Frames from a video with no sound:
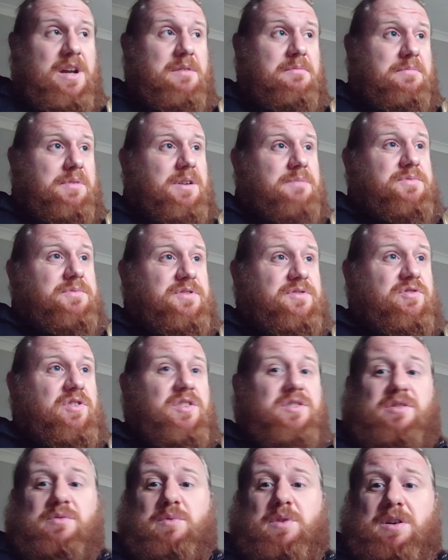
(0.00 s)
But I'm just
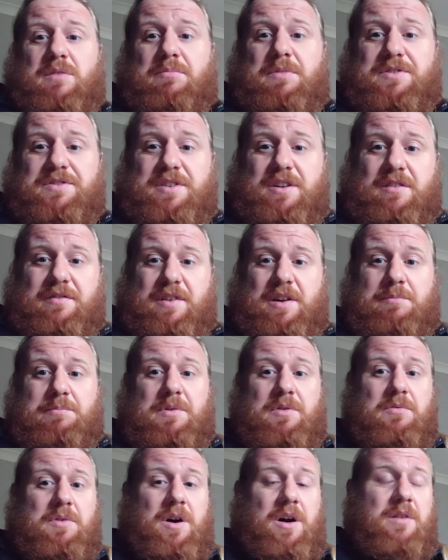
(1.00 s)
trying to work myself out.
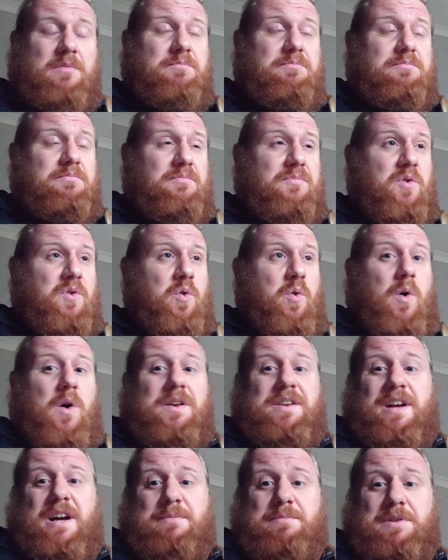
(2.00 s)
But I'm
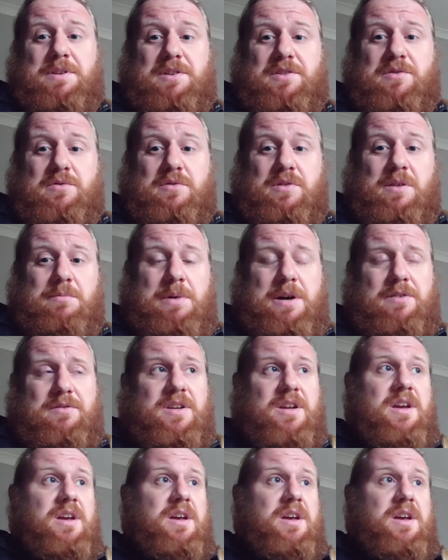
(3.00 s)
quite happy to talk about